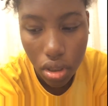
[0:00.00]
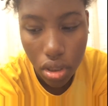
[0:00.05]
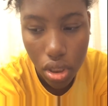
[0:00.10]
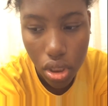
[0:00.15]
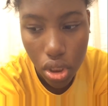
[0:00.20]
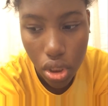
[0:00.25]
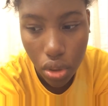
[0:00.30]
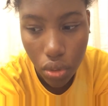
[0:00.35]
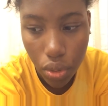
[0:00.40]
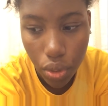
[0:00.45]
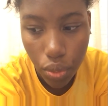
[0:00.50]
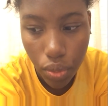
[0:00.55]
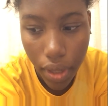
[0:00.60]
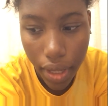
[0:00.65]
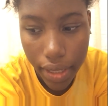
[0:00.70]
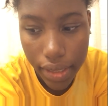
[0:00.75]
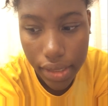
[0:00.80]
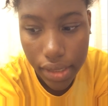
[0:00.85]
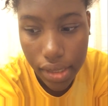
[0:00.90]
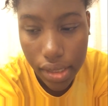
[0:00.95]
so you
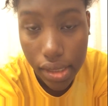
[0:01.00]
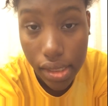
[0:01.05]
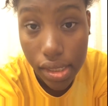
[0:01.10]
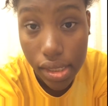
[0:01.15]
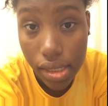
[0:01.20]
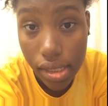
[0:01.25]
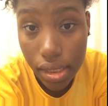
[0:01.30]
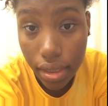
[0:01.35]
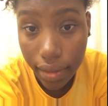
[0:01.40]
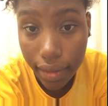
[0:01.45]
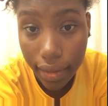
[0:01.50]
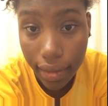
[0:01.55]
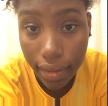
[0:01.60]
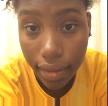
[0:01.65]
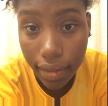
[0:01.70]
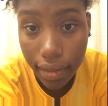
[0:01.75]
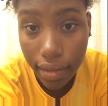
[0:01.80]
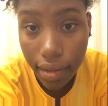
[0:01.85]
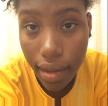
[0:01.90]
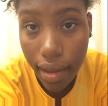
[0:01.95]
guys can
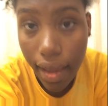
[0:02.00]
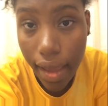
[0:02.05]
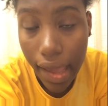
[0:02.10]
see.